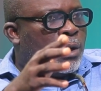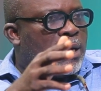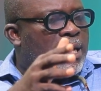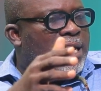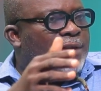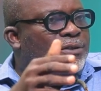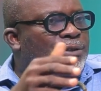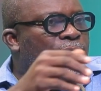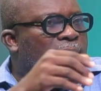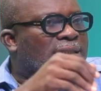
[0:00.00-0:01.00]
it gives
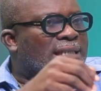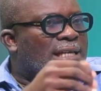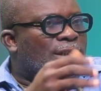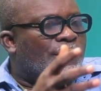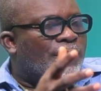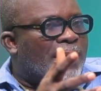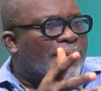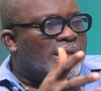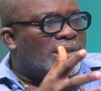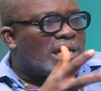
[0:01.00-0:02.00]
you a sense of how
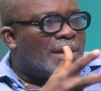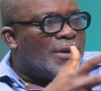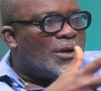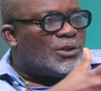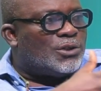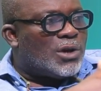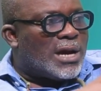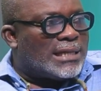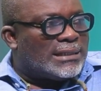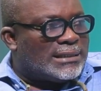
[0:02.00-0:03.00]
much is coming into your
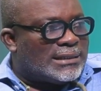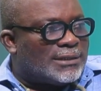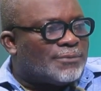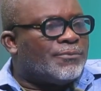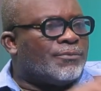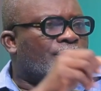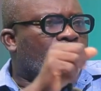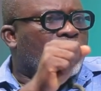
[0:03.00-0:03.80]
hands. Mm-hmm.